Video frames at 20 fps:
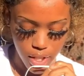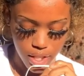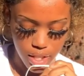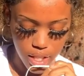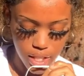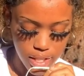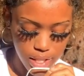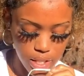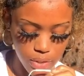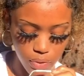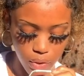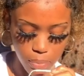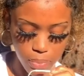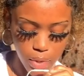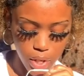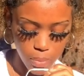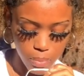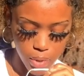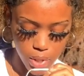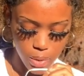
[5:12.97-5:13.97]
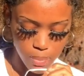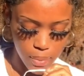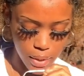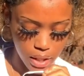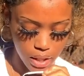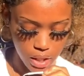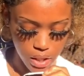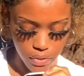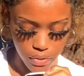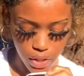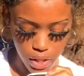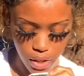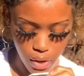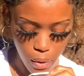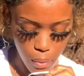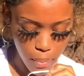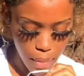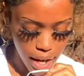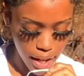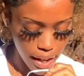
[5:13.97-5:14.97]
This is from their perspective, and
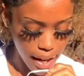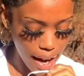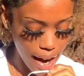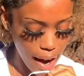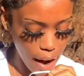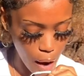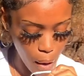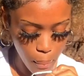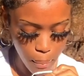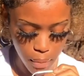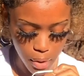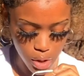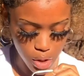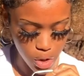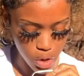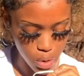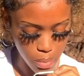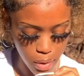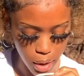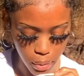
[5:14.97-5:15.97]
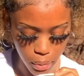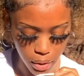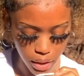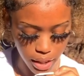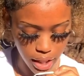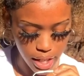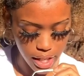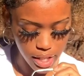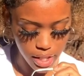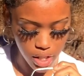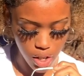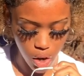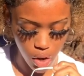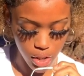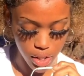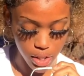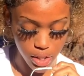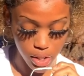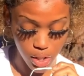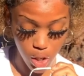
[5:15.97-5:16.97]
no matter how much you may relate
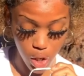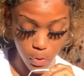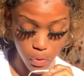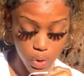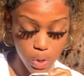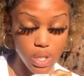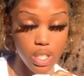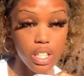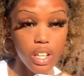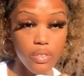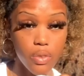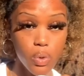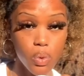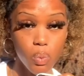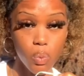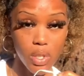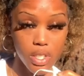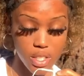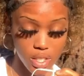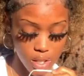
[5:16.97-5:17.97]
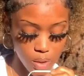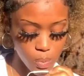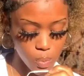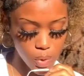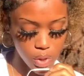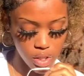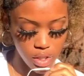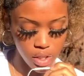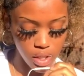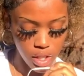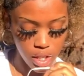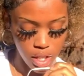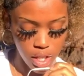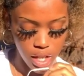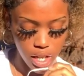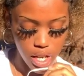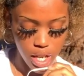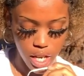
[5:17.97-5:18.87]
on a surface level with someone,